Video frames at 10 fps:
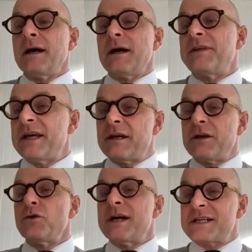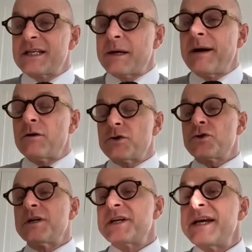I think you can step out
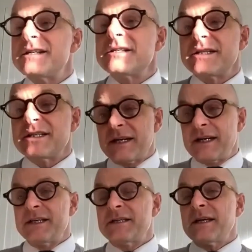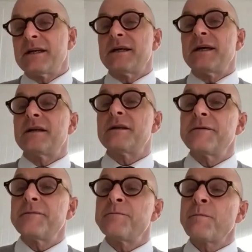to adjacencies at least that
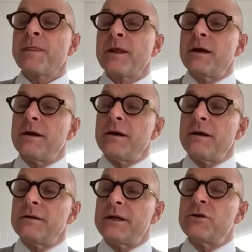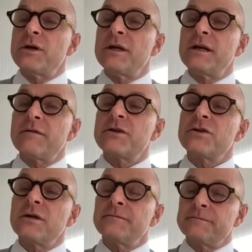you can leverage
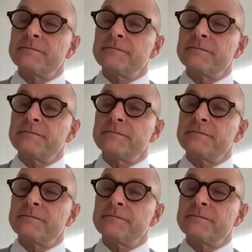on.